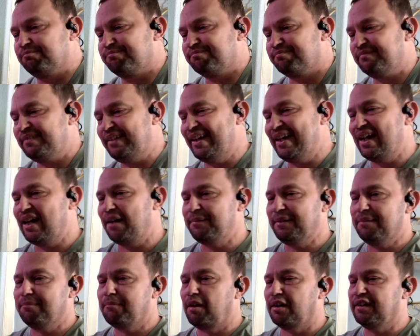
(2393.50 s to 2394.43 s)
Yeah, I
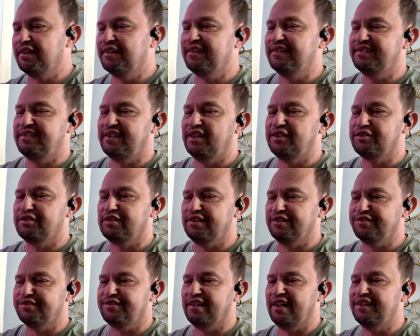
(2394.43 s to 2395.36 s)
mean, monetization
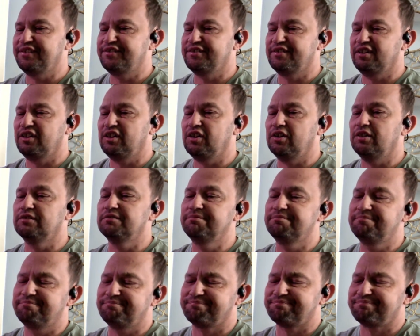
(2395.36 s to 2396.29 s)
is nice and all.
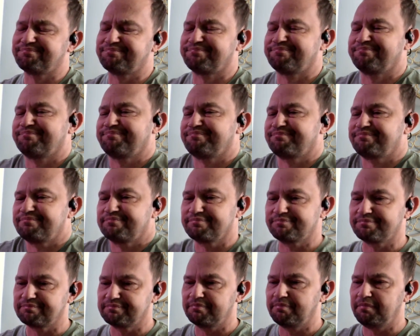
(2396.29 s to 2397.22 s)

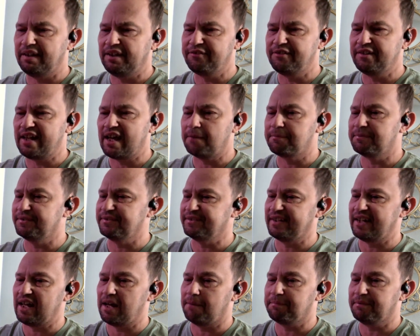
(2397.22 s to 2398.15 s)
If it happens,
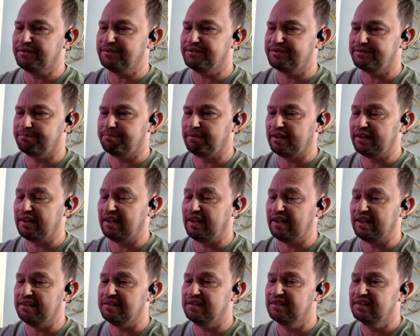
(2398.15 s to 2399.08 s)
it happens. But
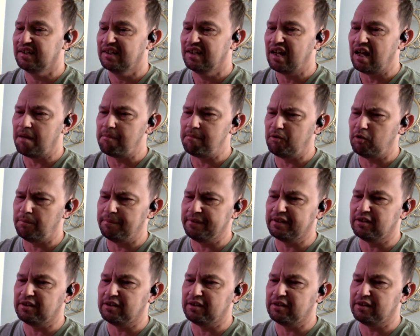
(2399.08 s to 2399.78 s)
I'm a little bit